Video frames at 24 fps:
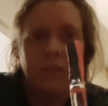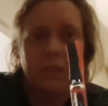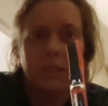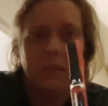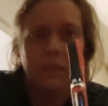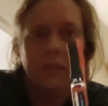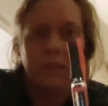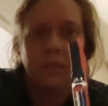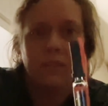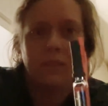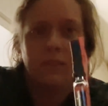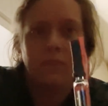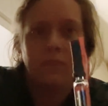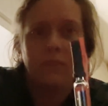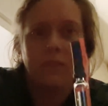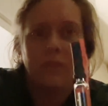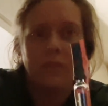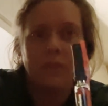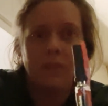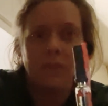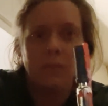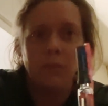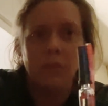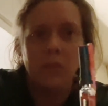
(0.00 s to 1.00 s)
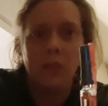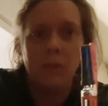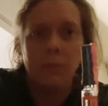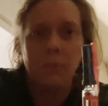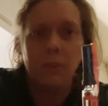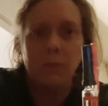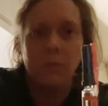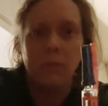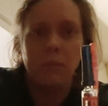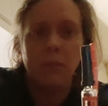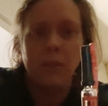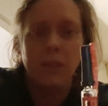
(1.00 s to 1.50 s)
There's a very small air
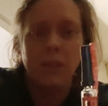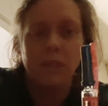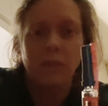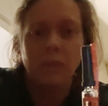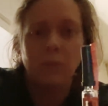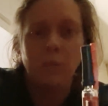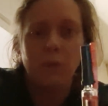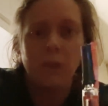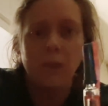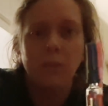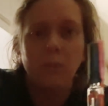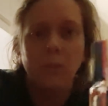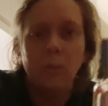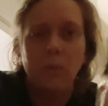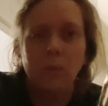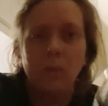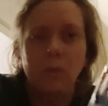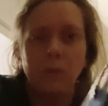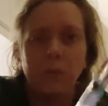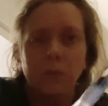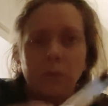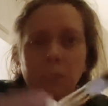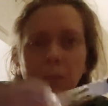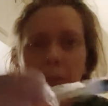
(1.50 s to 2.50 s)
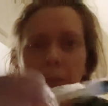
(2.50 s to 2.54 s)
bubble. That's quite important to be